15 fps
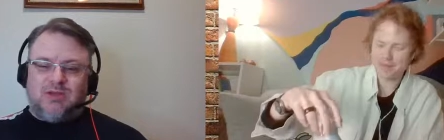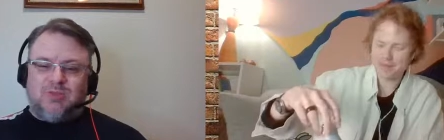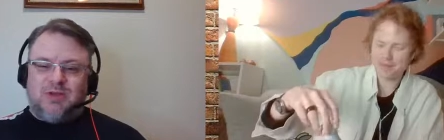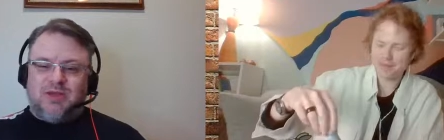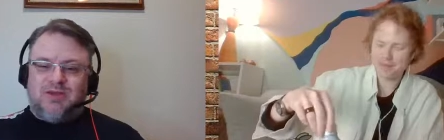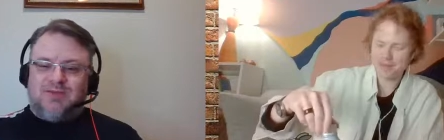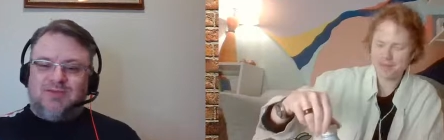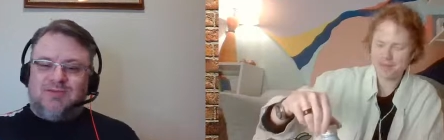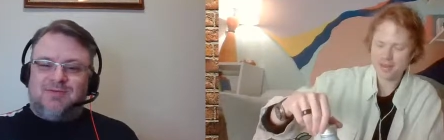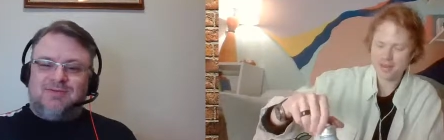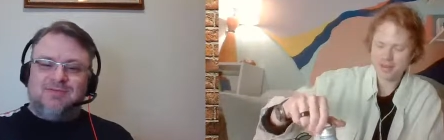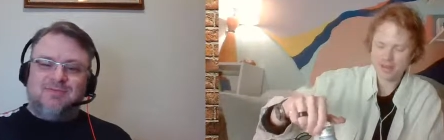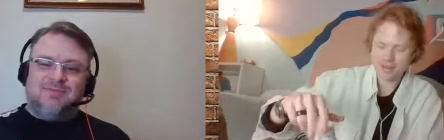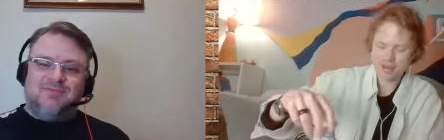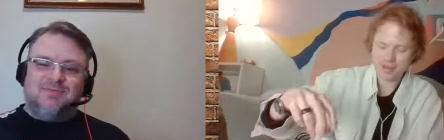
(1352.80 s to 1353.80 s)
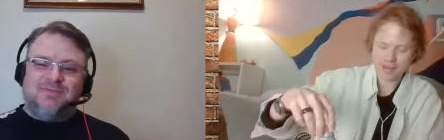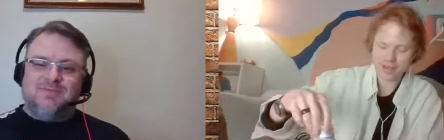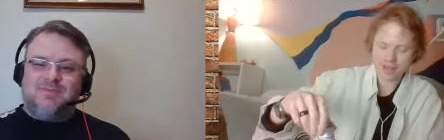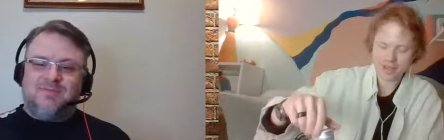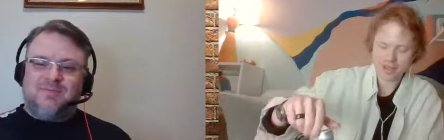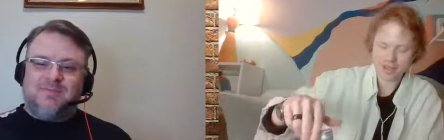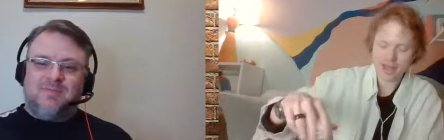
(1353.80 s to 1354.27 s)
Speaker 1: like to be in
Speaker 2: oh my
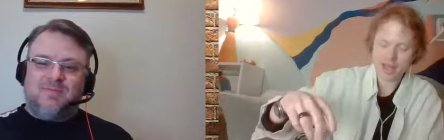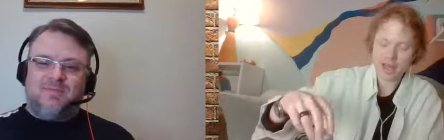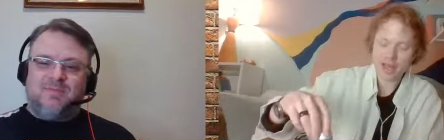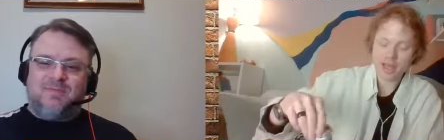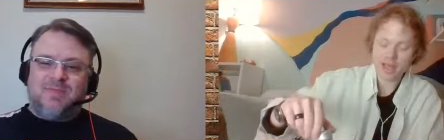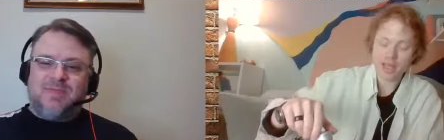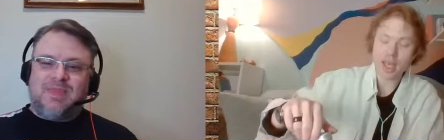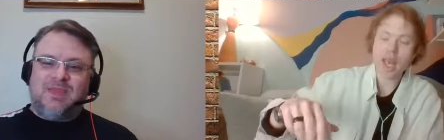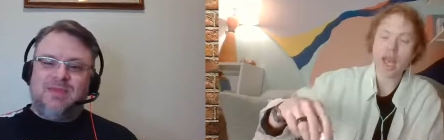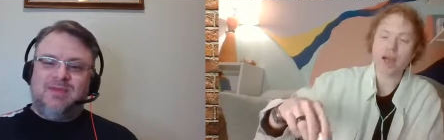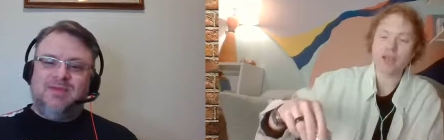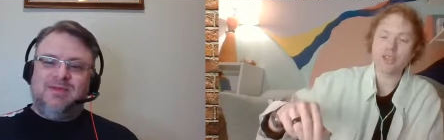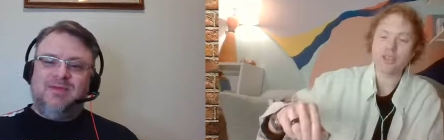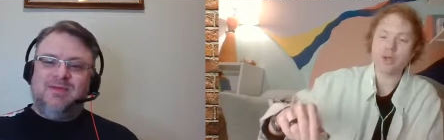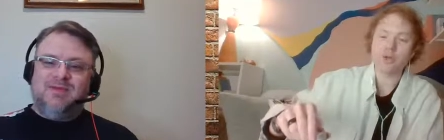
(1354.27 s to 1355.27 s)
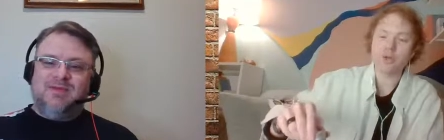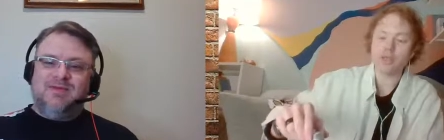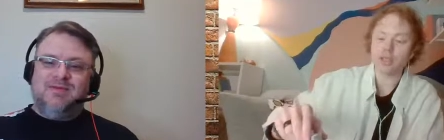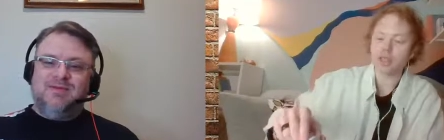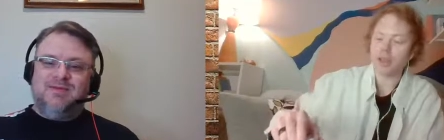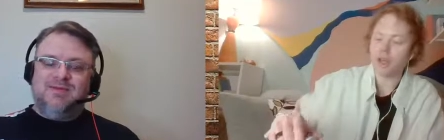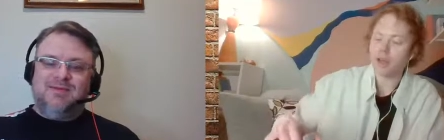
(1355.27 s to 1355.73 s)
gosh uh yeah
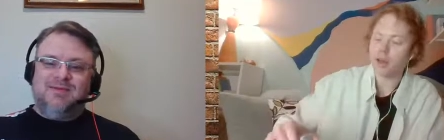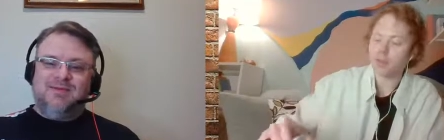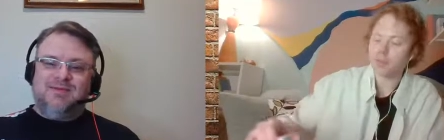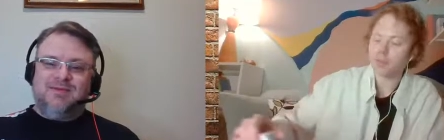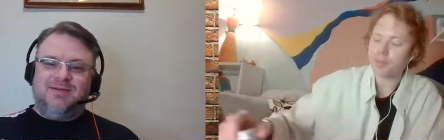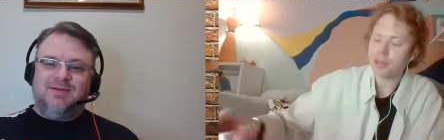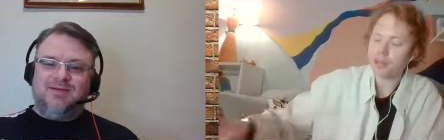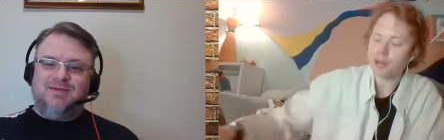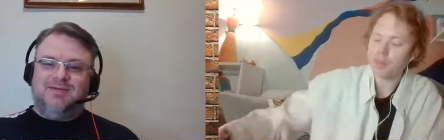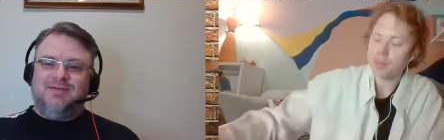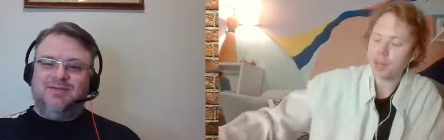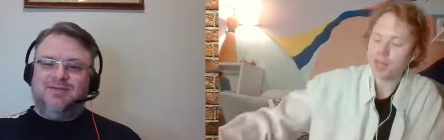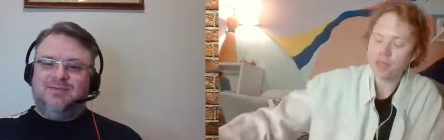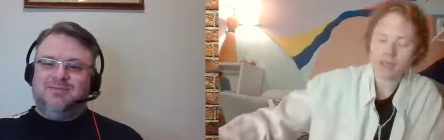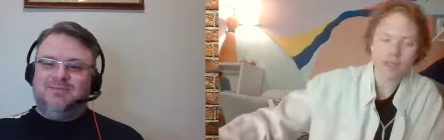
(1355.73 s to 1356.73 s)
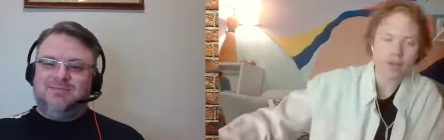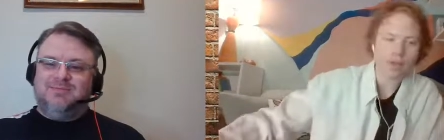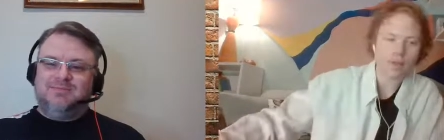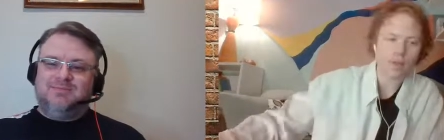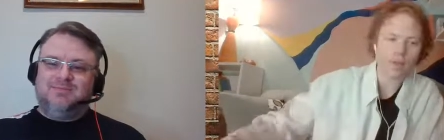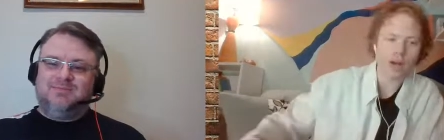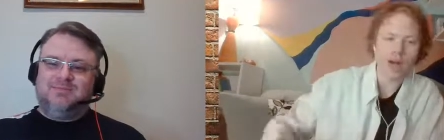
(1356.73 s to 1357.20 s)
totally um and you know back
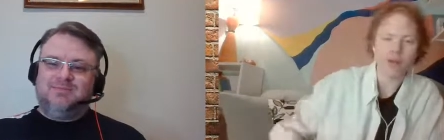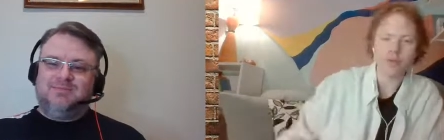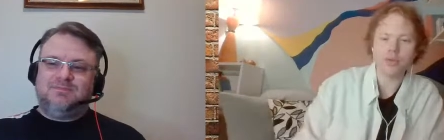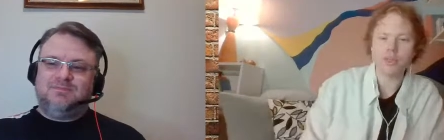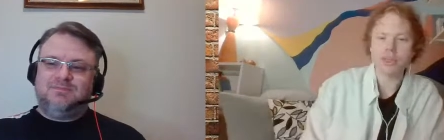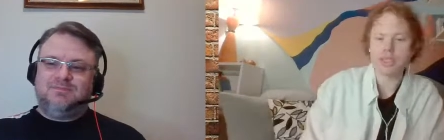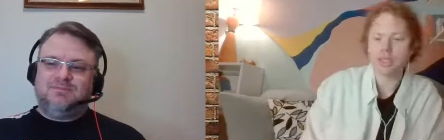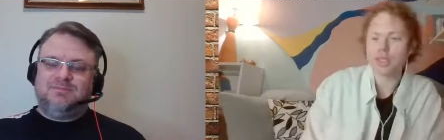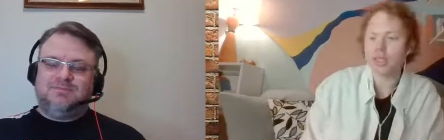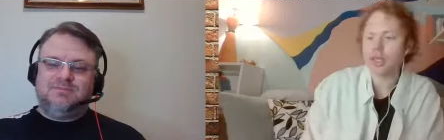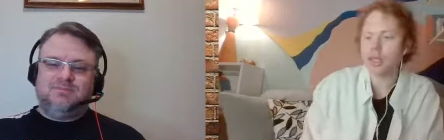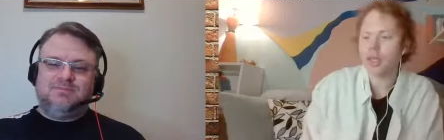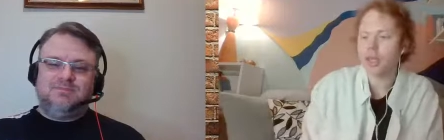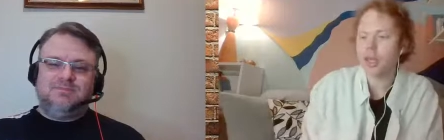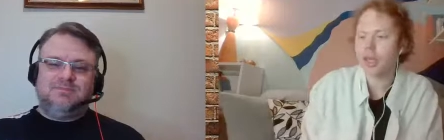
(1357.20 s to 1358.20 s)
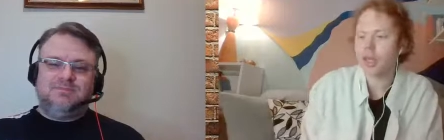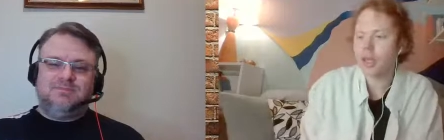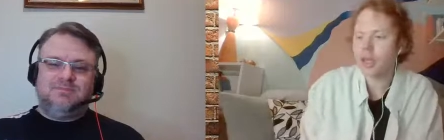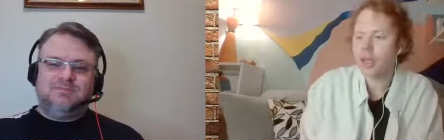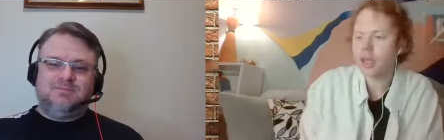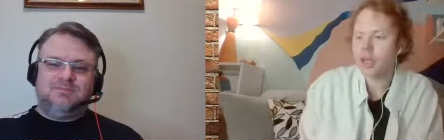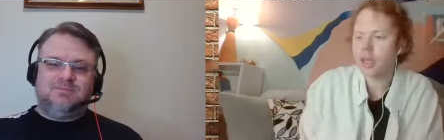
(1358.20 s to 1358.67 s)
in when i was in
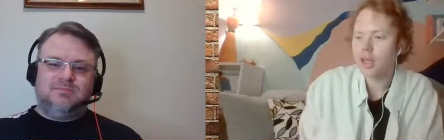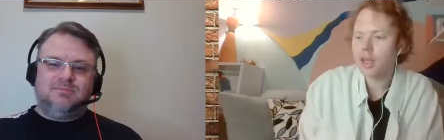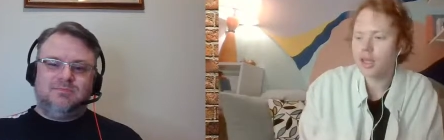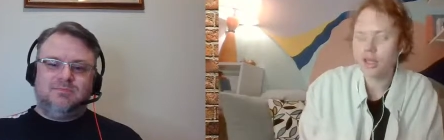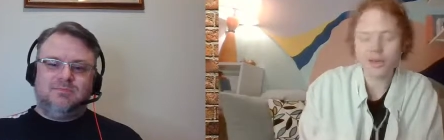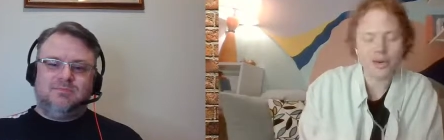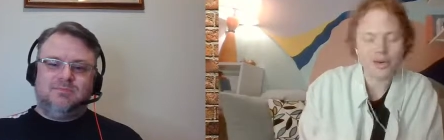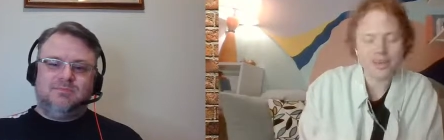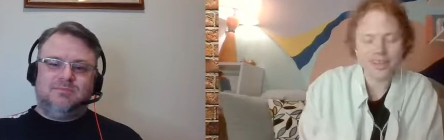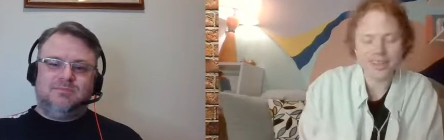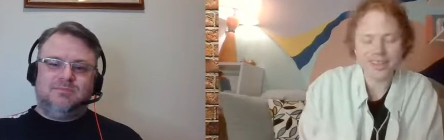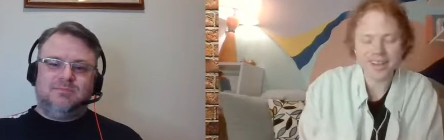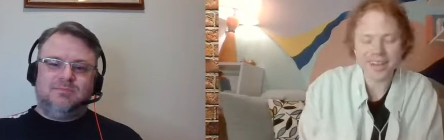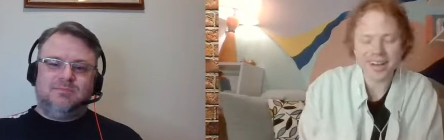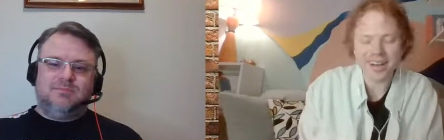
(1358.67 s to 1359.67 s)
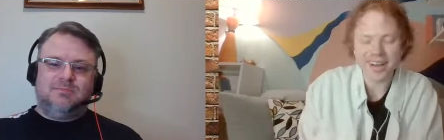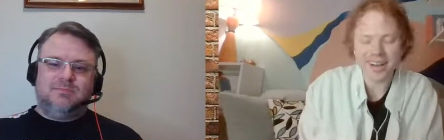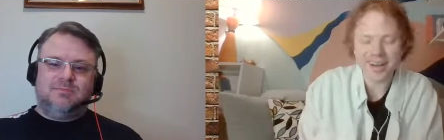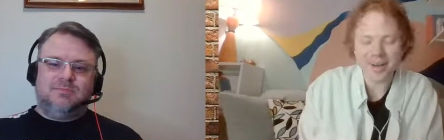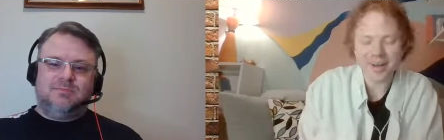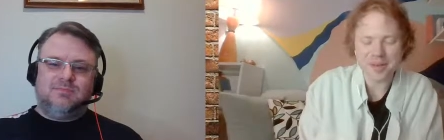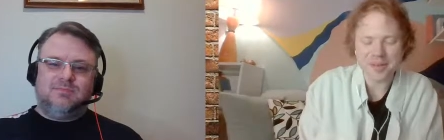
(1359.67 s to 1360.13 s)
good question.
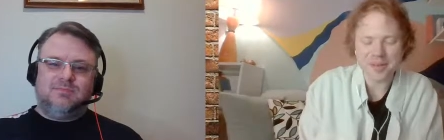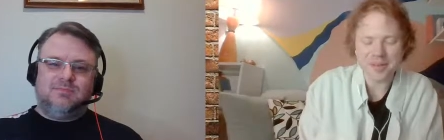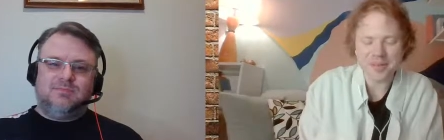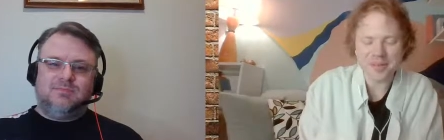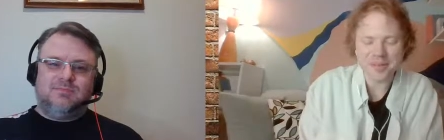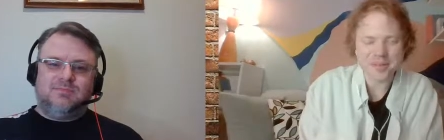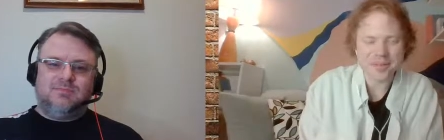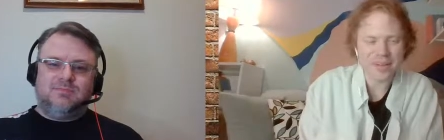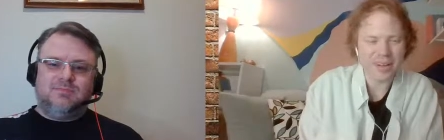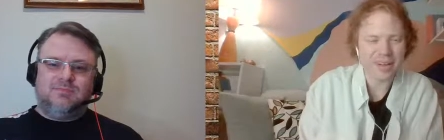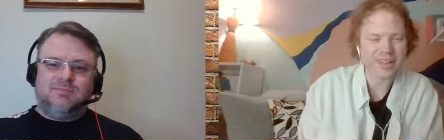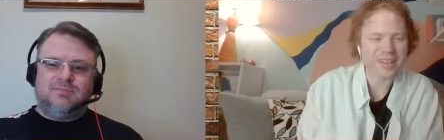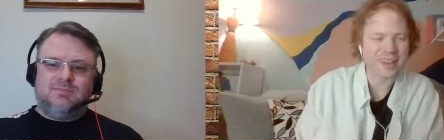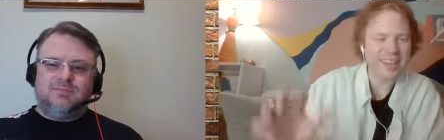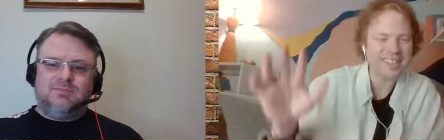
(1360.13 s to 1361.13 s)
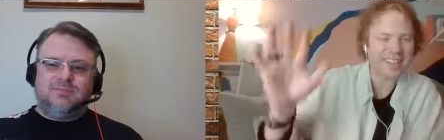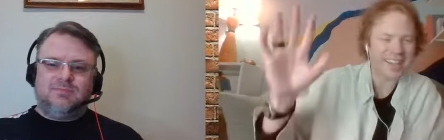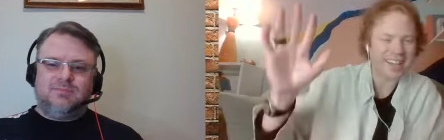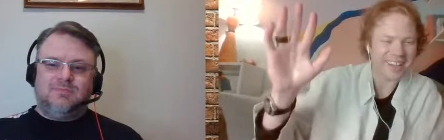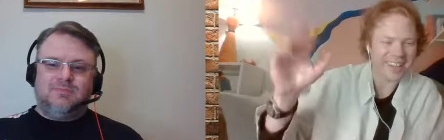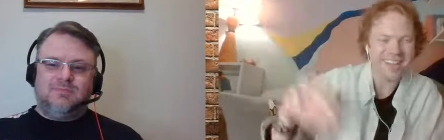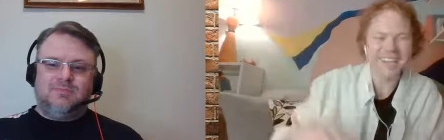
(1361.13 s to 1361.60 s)
Um, also, hi,
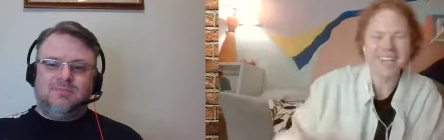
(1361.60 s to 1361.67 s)
Skylar.